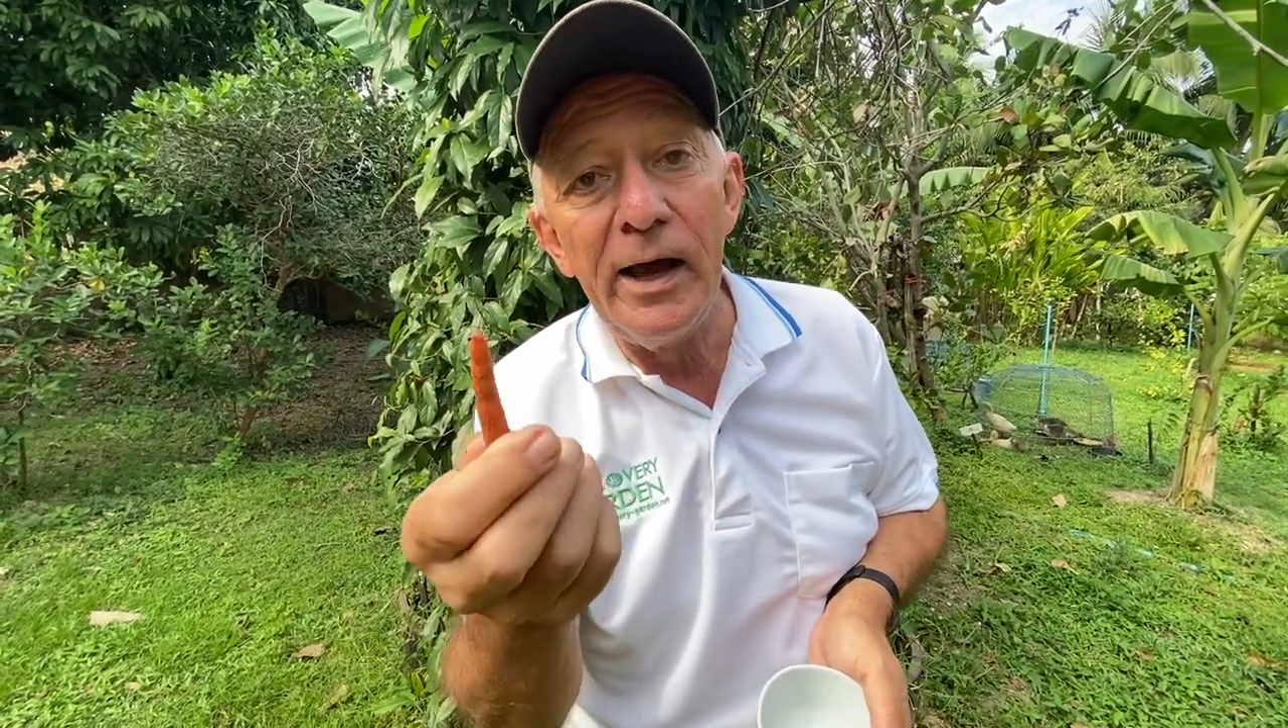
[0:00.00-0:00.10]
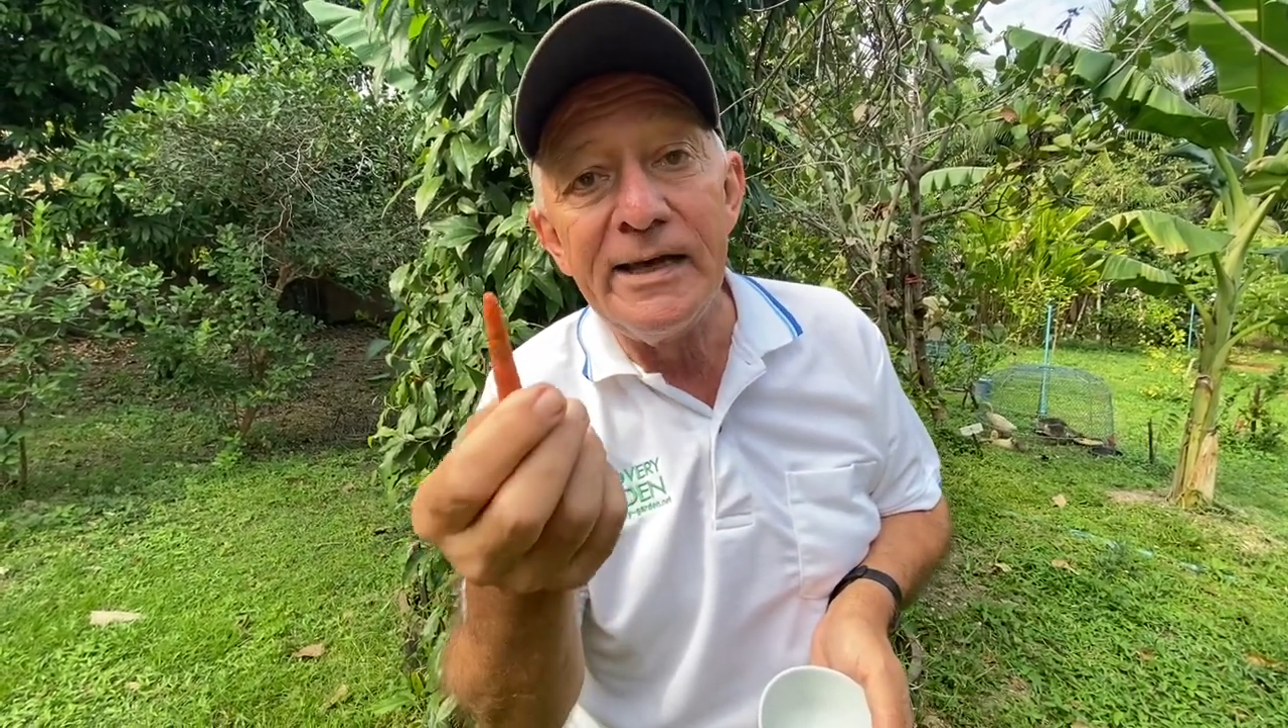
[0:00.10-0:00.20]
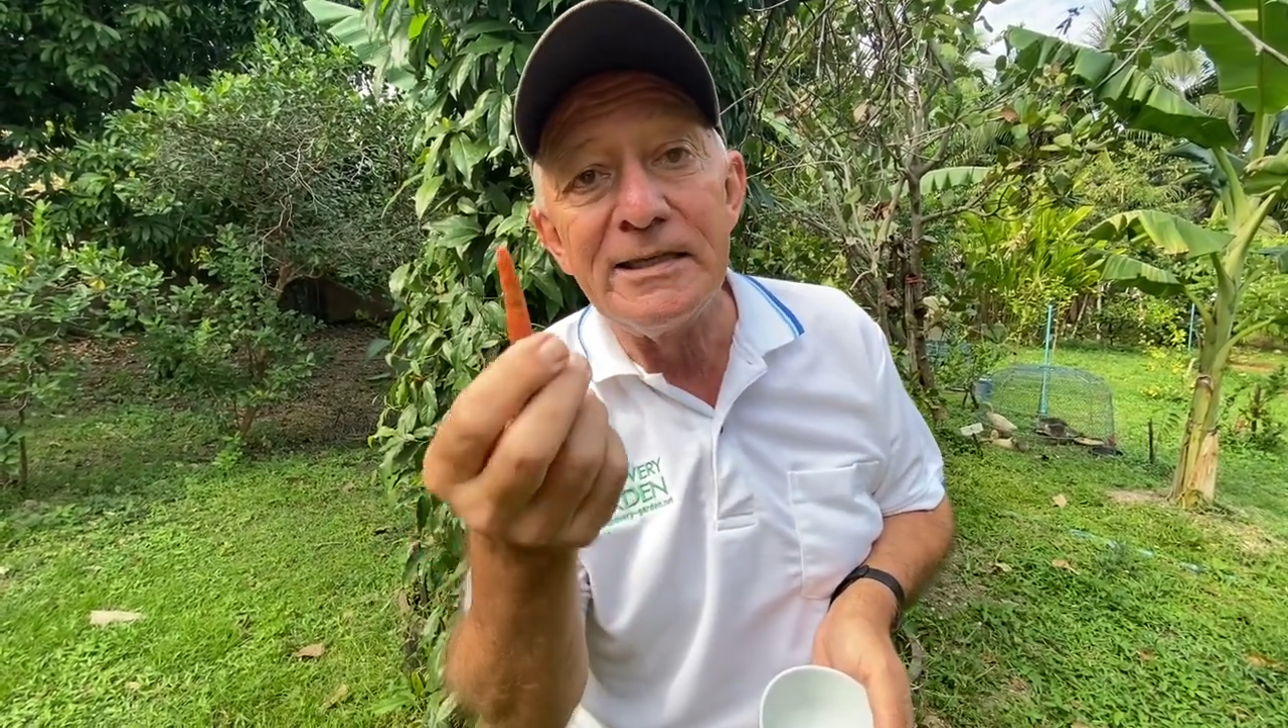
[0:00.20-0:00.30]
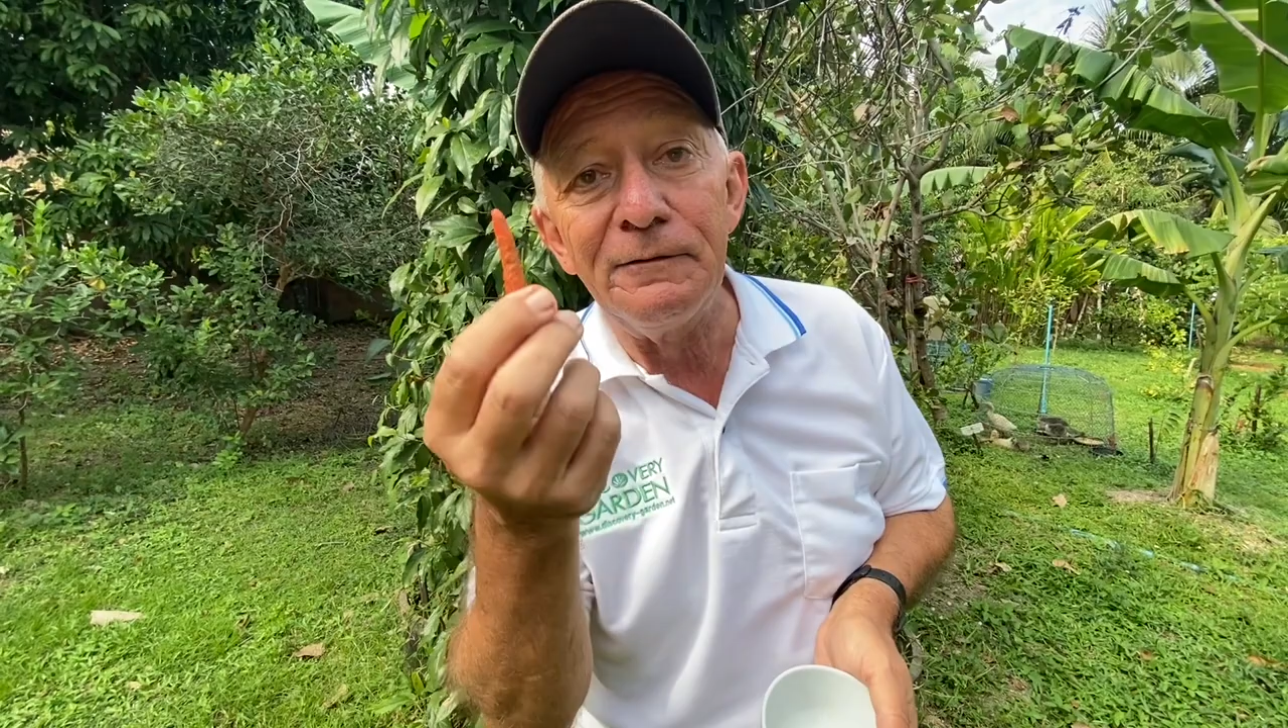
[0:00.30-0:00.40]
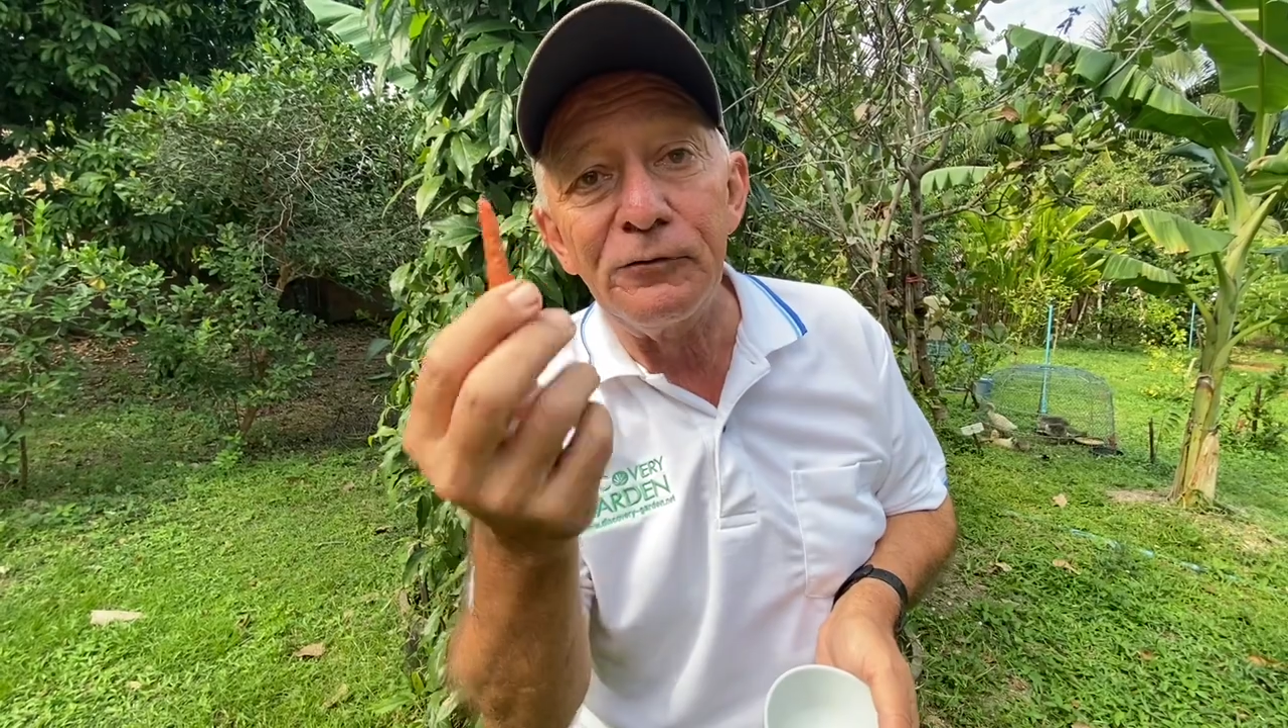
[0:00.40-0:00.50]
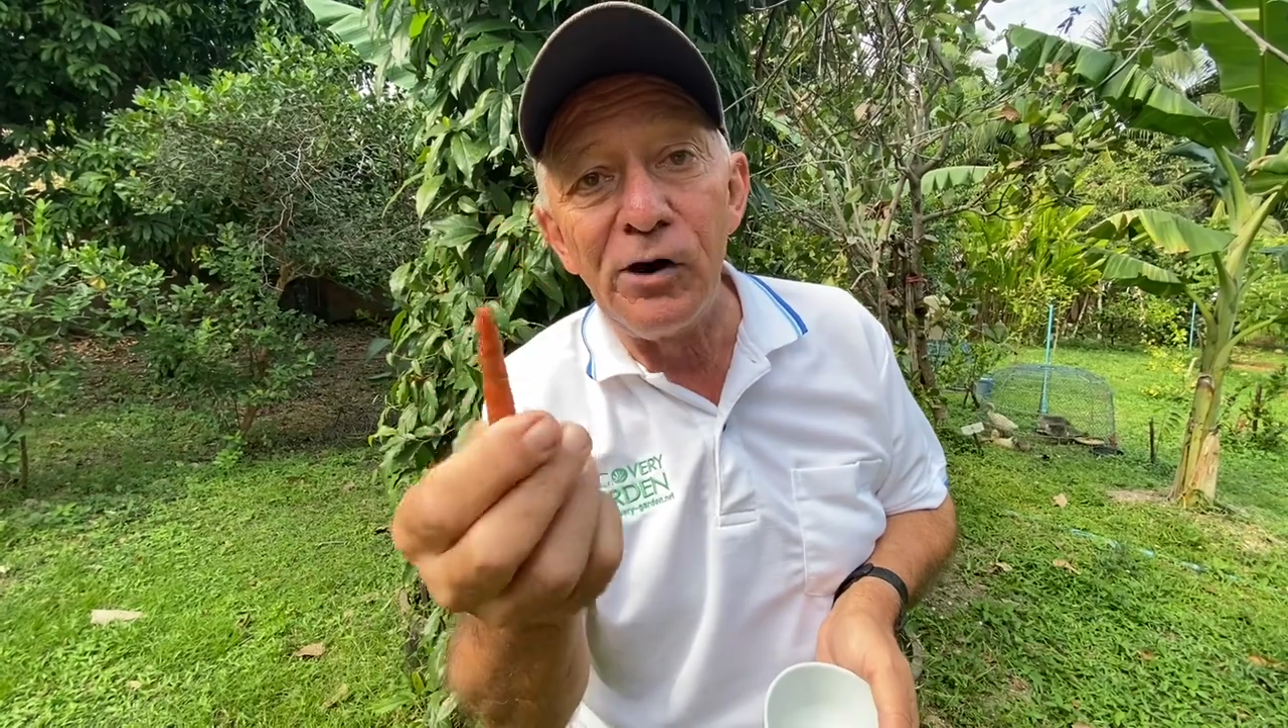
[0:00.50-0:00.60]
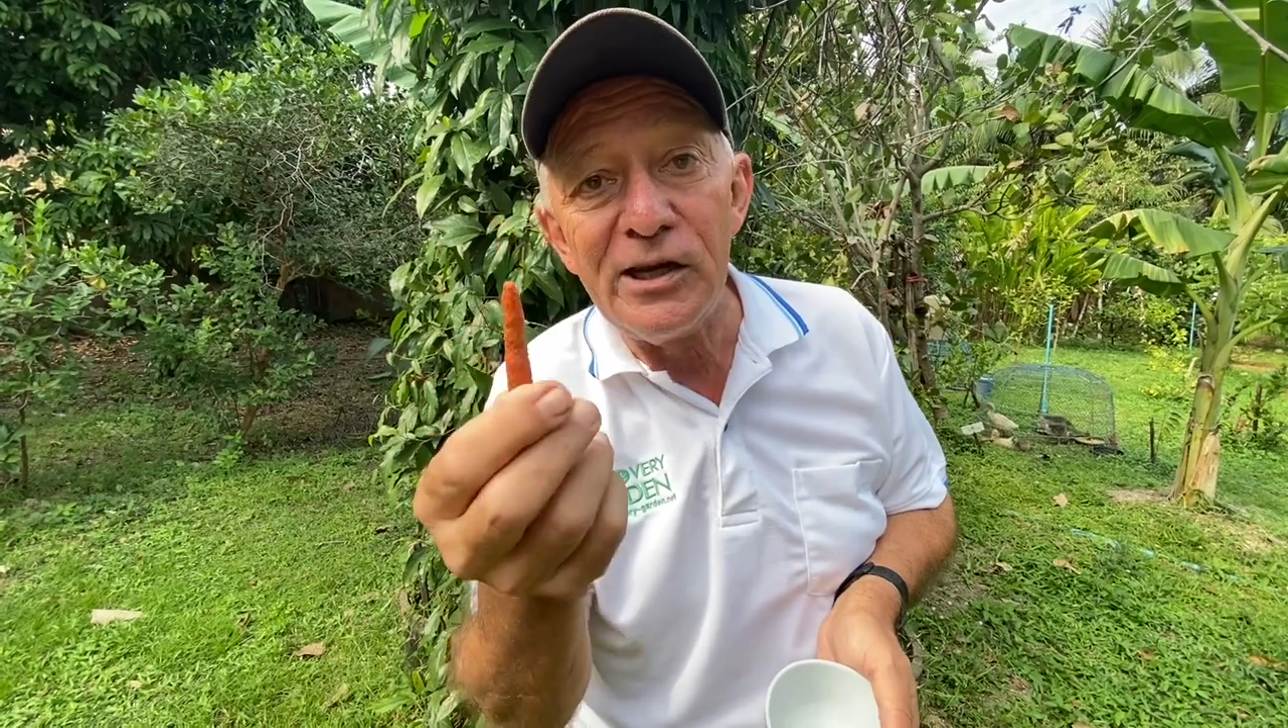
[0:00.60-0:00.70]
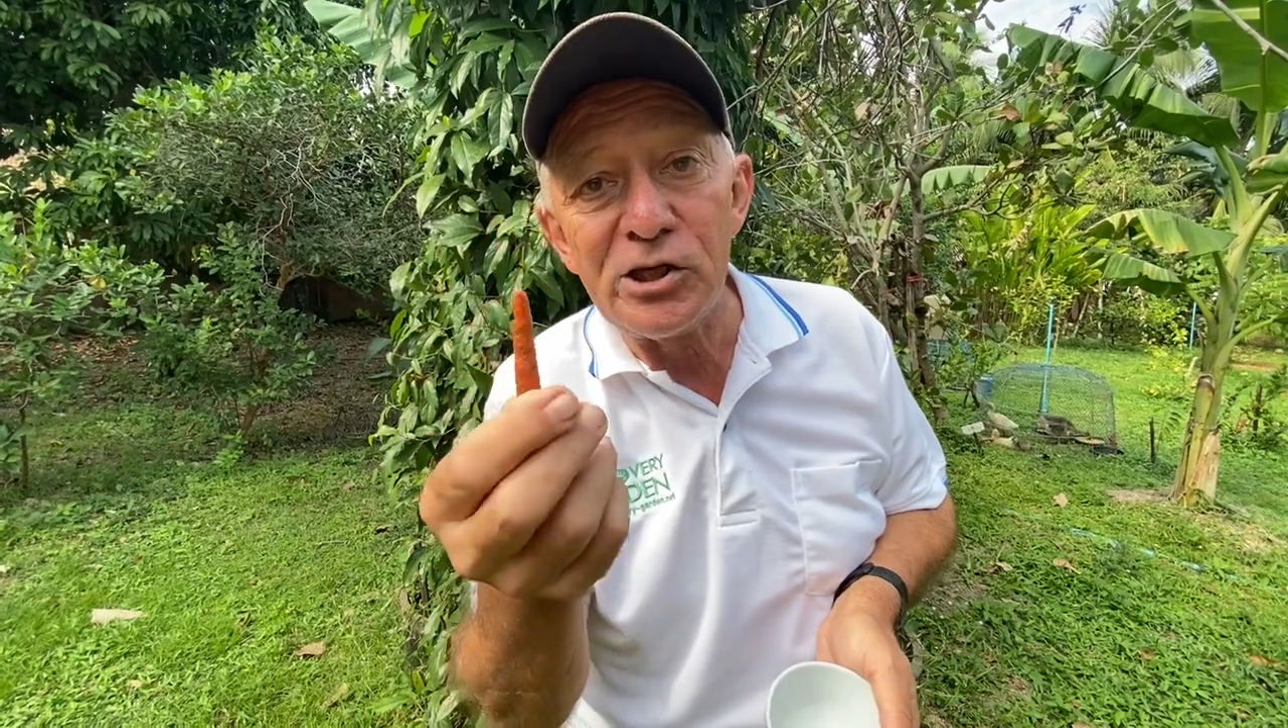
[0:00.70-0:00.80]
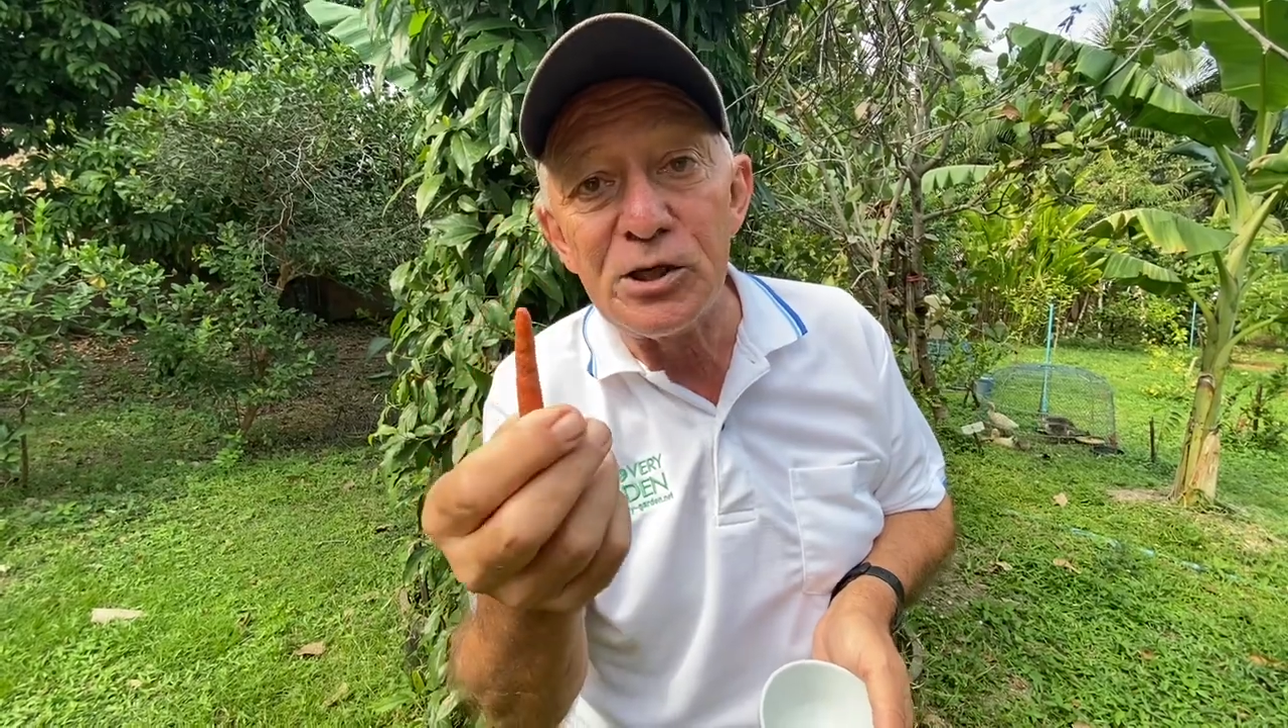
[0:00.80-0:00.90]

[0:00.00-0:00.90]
as a fresh